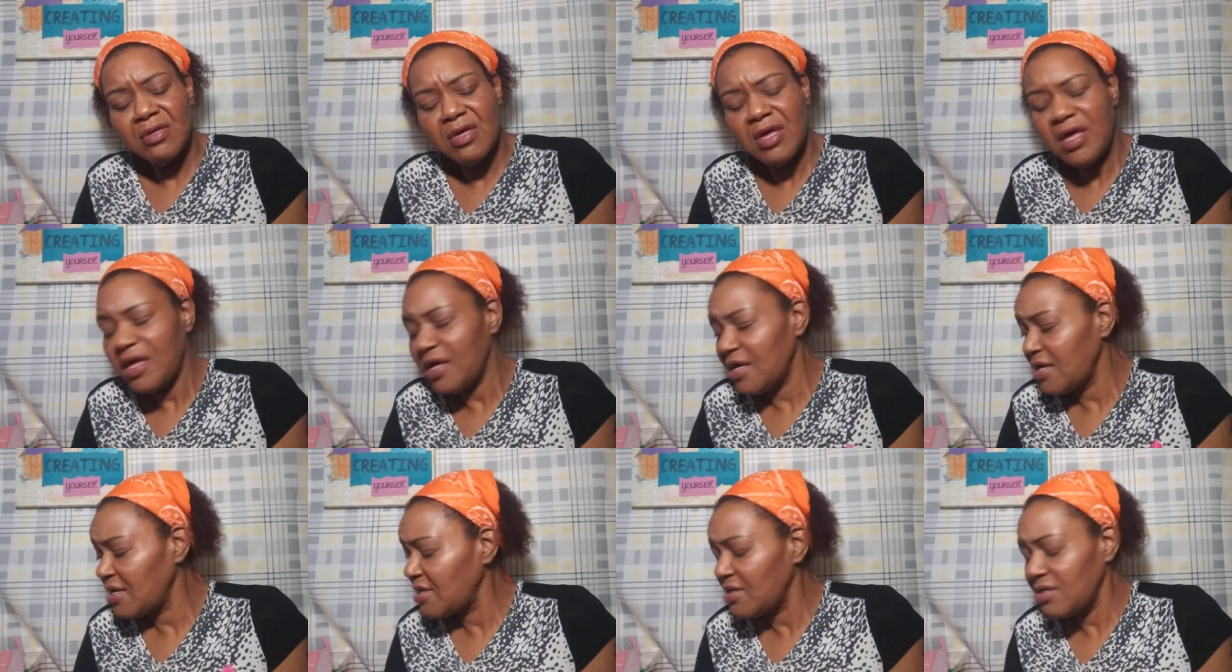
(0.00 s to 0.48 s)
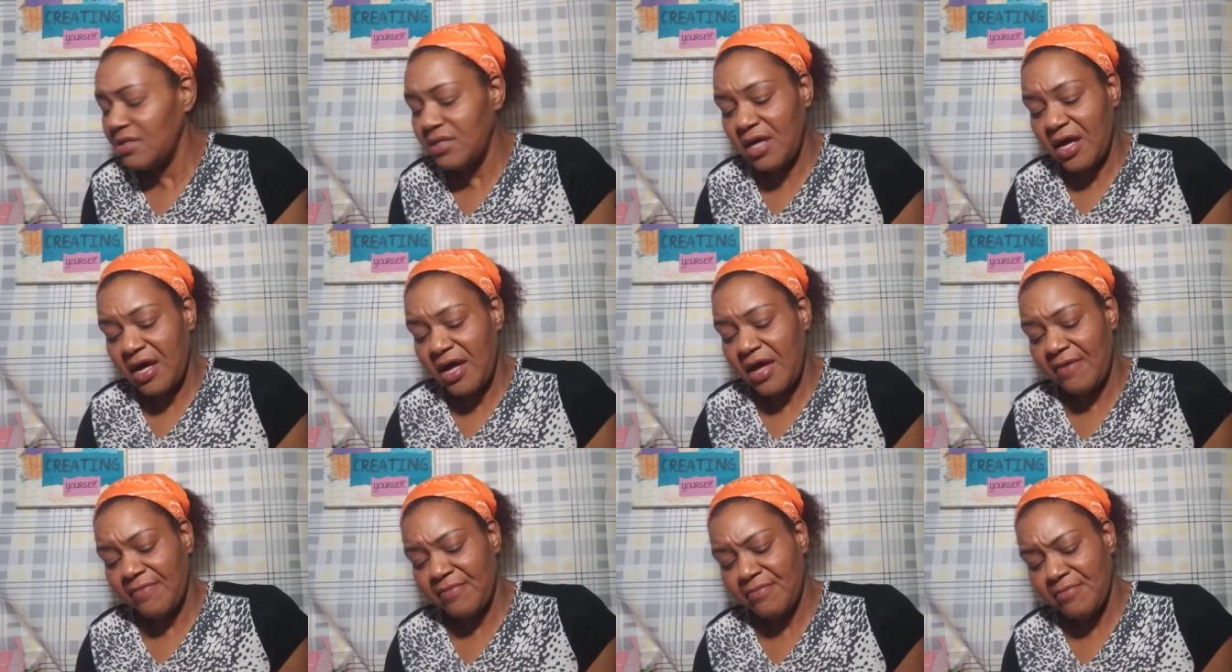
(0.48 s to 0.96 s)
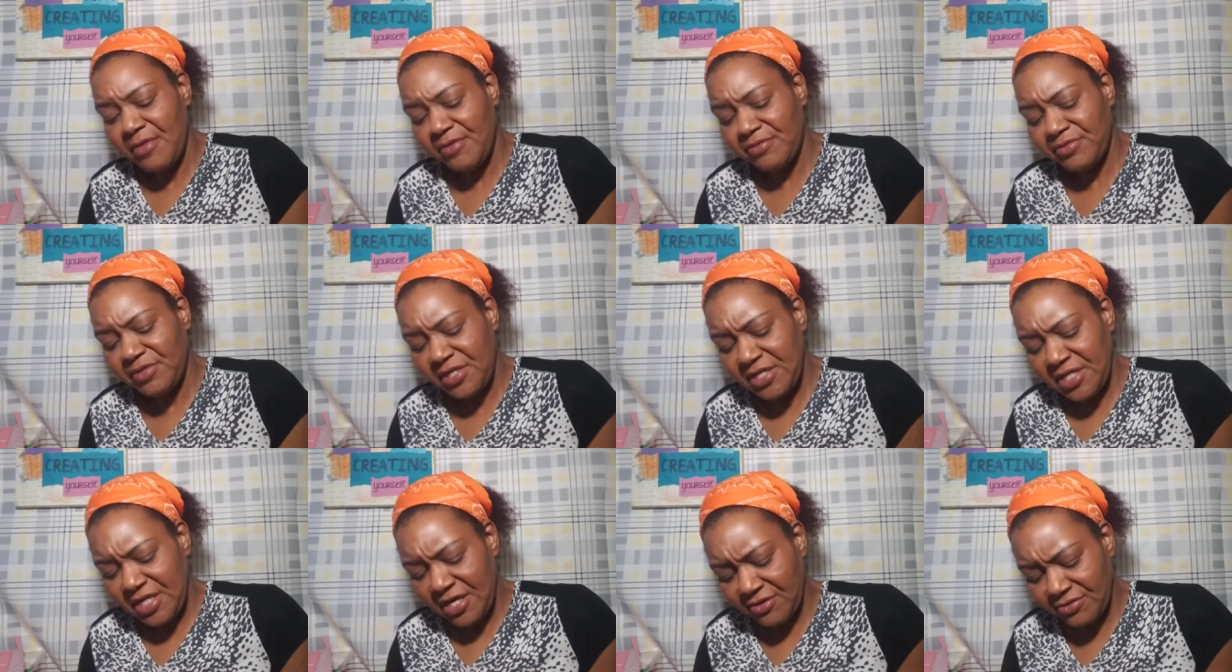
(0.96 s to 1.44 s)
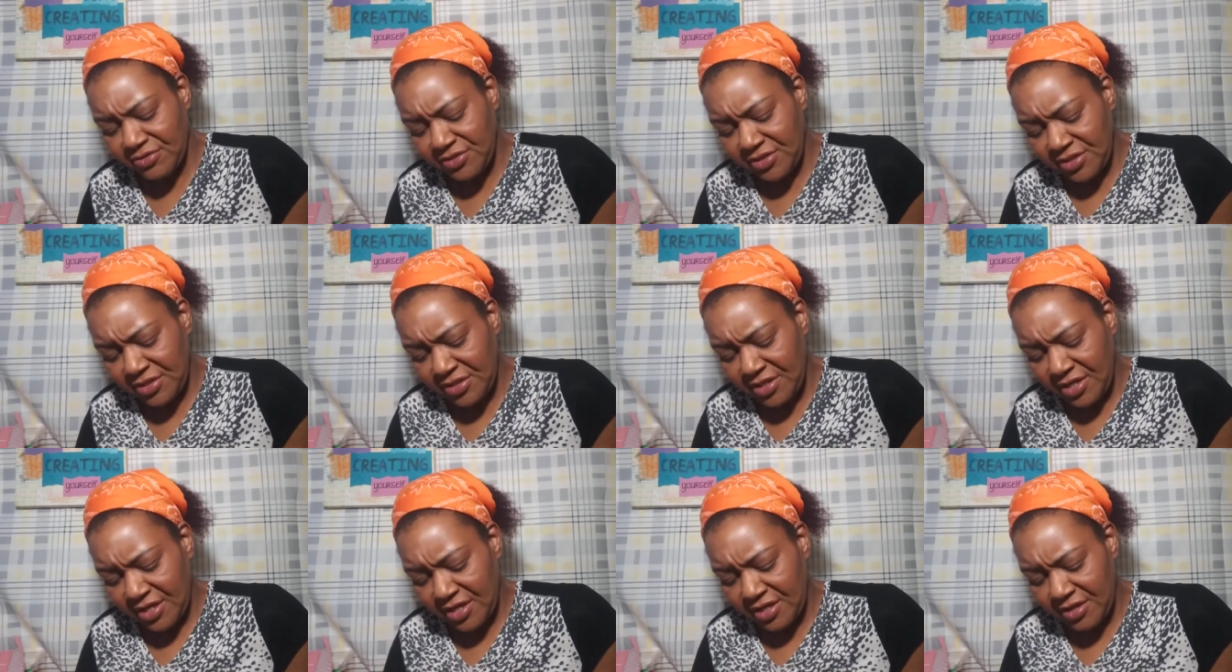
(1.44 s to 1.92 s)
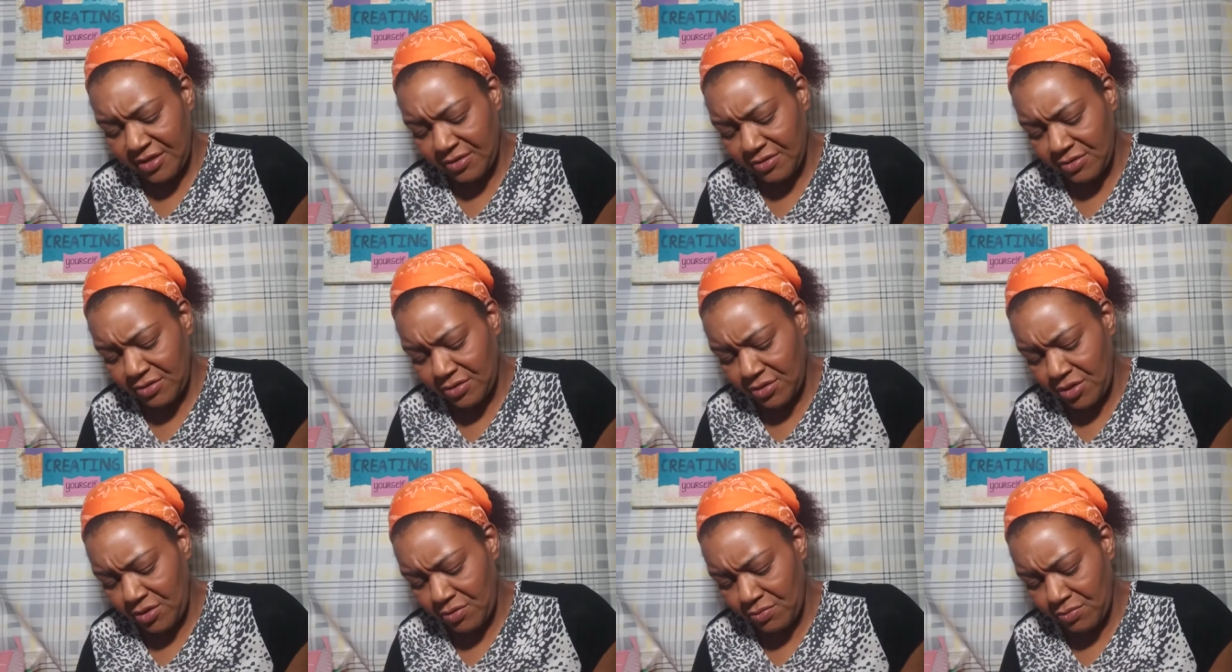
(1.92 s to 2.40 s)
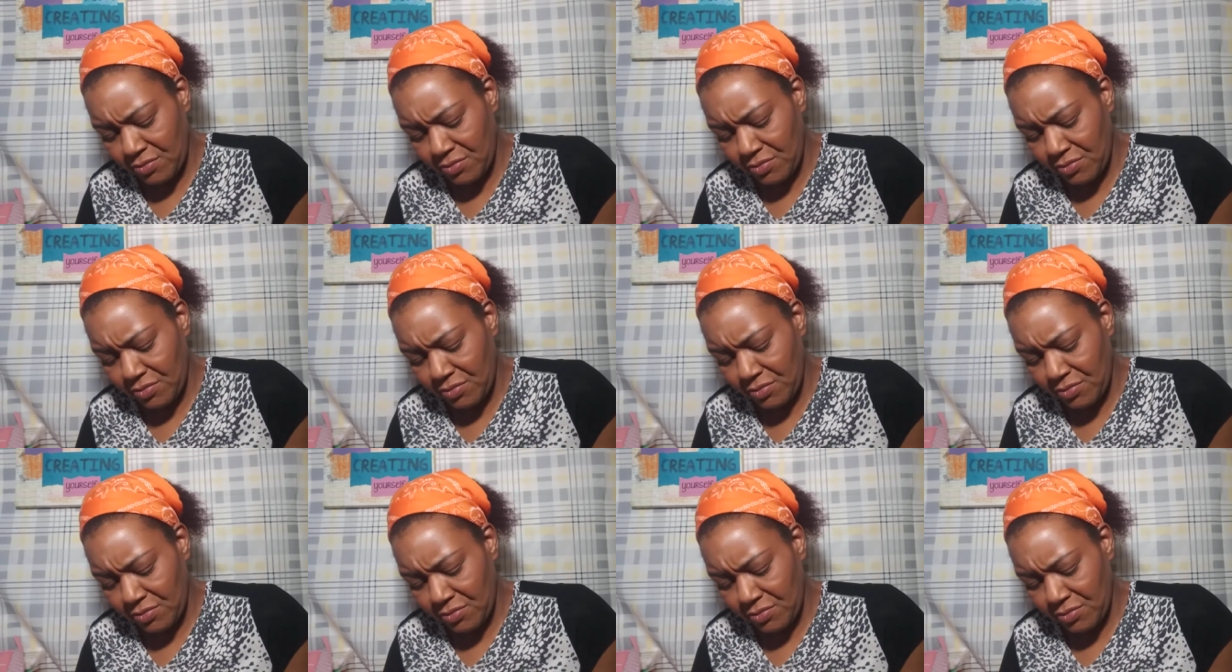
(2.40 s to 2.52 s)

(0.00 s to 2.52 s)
and I have them upside down, didn't I? No.